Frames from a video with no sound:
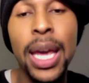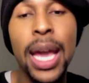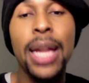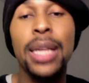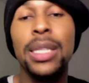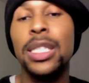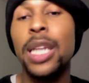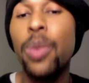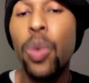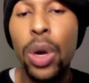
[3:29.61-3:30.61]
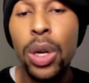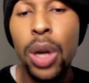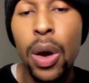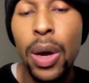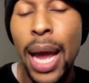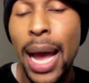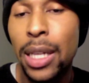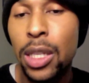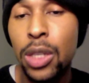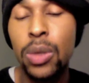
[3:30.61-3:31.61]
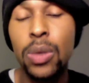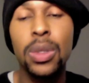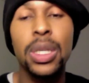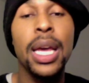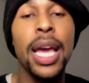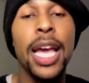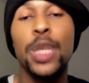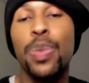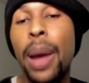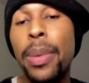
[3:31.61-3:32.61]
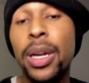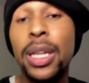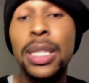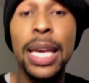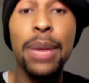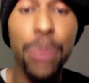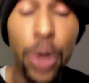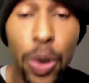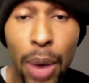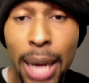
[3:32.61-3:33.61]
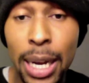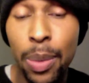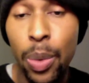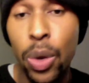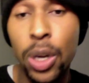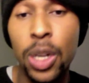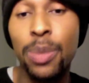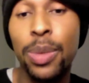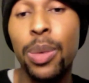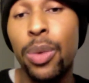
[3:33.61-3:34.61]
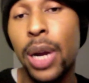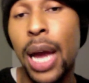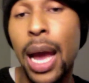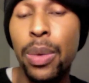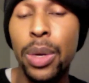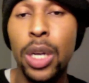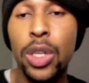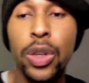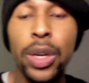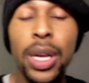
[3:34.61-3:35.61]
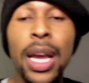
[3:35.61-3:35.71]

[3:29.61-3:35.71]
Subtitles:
It is #1 on iTunes. It's probably going to debut at #1 on the Billboard Hot 100.